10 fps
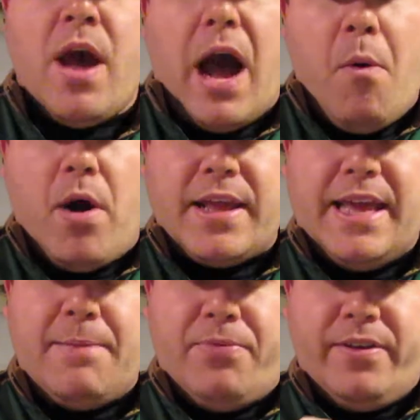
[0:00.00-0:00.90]
I want to
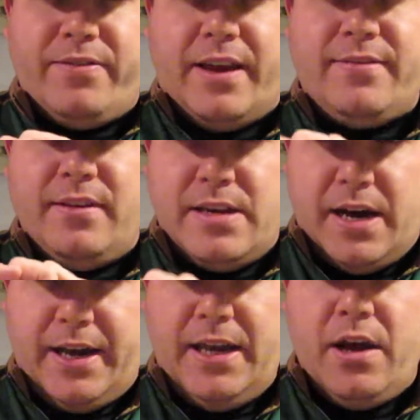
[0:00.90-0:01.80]
keep this nice and
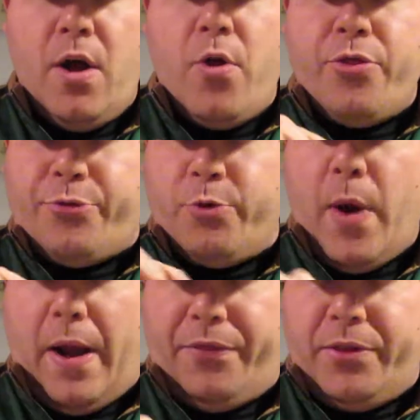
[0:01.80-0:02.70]
tight
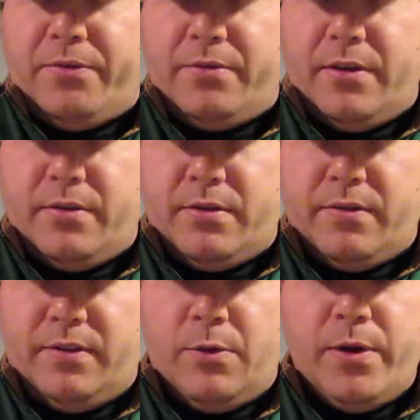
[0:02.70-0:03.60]
throughout
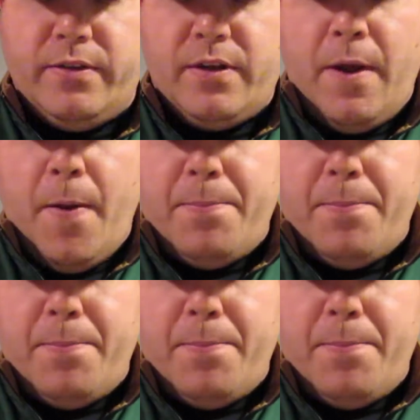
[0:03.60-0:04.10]
the sequence,